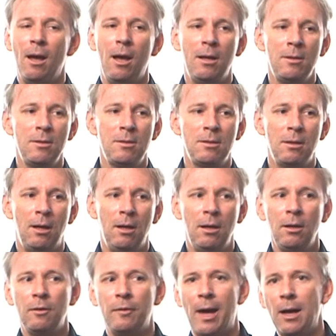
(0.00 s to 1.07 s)
And a
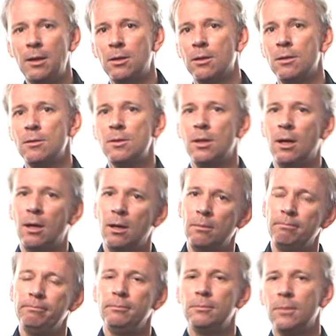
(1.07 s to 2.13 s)
lot of actors
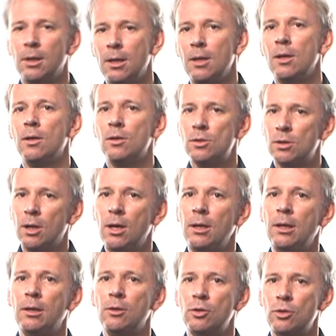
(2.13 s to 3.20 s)
are
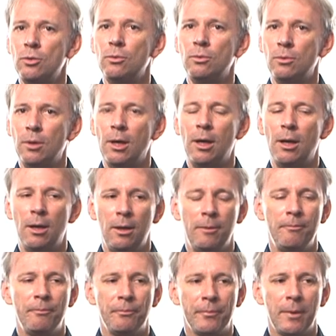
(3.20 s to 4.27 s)
starting to,
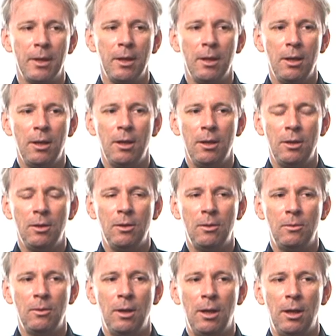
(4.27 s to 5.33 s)
um, you
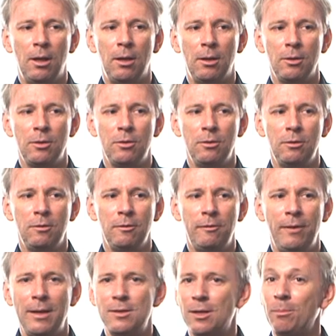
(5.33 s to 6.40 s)
know, uh, to
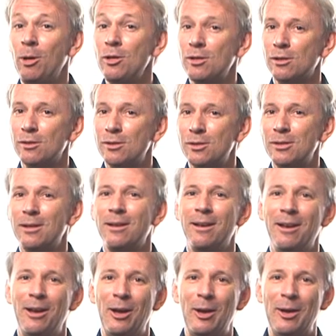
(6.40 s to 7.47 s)
flex their muscles
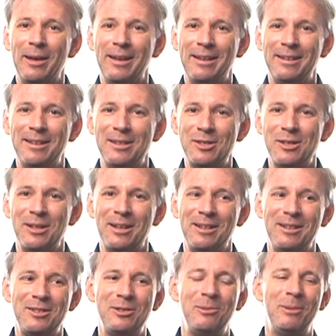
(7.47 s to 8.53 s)
uh, in, this, uh,
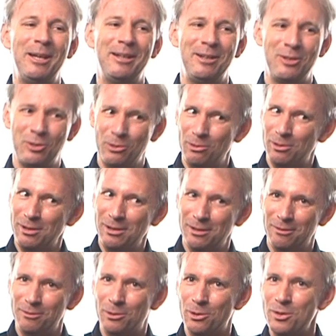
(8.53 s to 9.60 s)
in this domain. There's Google,
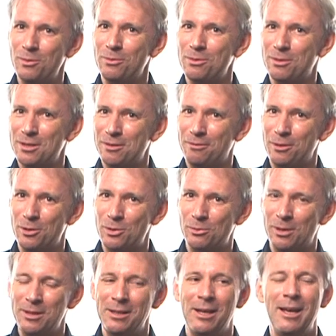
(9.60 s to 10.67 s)
of course, which was the first
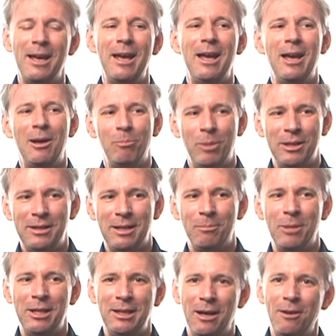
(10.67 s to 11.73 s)
one, but there are
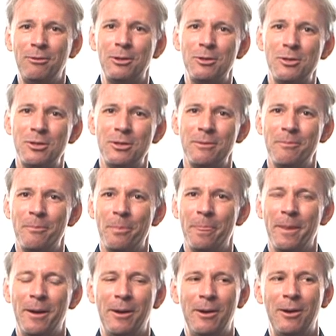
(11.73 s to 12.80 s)
many others,
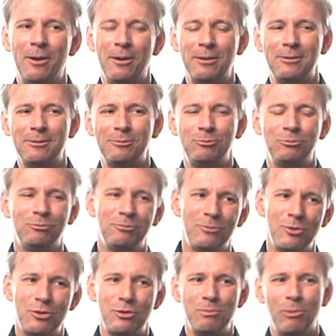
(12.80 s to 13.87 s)
uh,
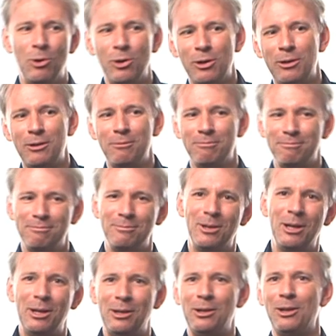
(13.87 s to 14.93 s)
smaller
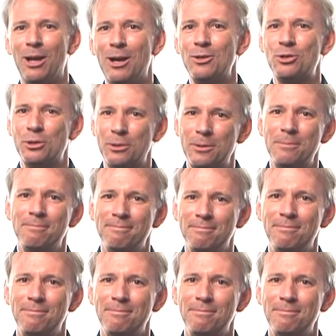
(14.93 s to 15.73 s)
and larger